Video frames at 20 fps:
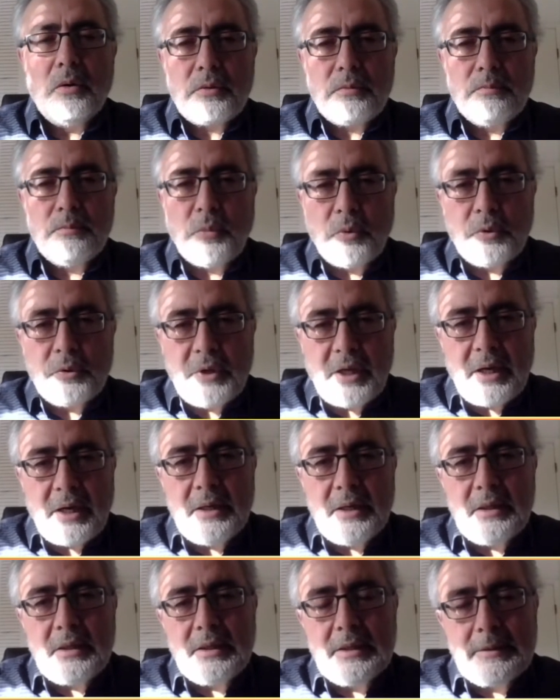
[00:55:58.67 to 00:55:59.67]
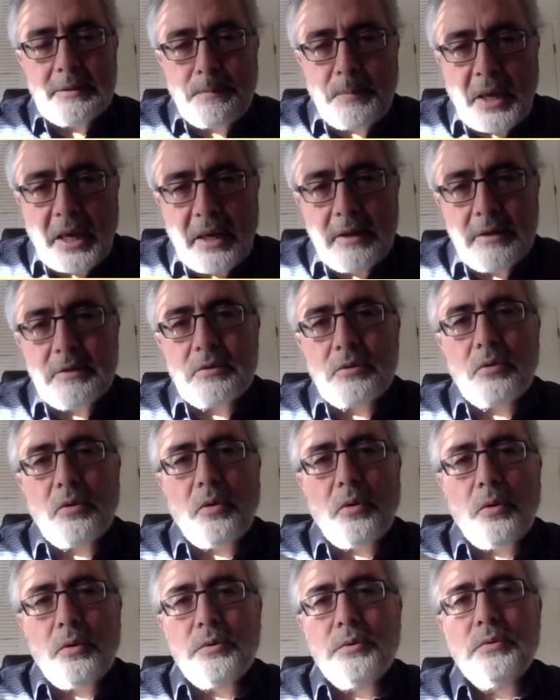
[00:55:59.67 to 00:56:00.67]
modernity is based
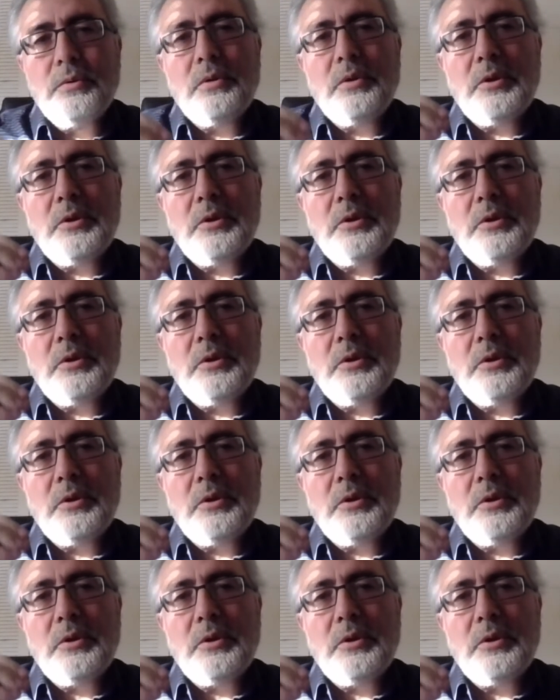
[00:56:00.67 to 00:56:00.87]
on